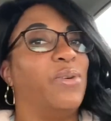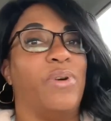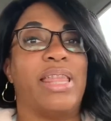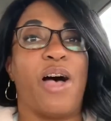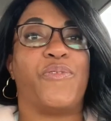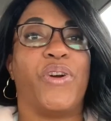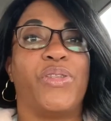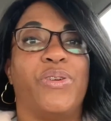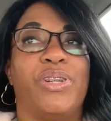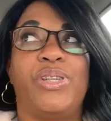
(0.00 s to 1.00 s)
without
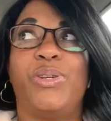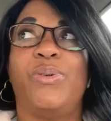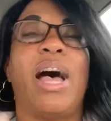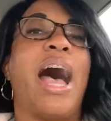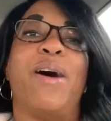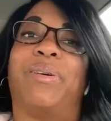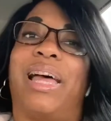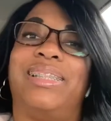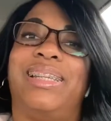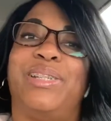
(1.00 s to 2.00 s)
further ado, I would
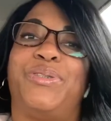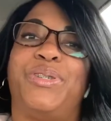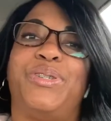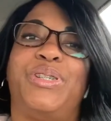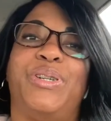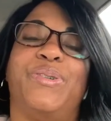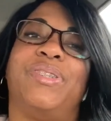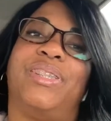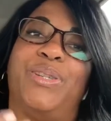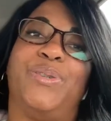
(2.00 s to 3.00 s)
like to introduce you
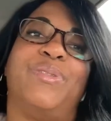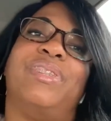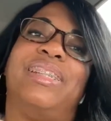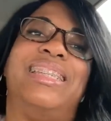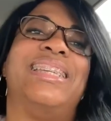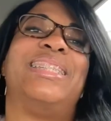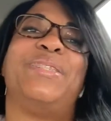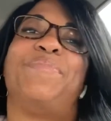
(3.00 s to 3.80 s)
to Disney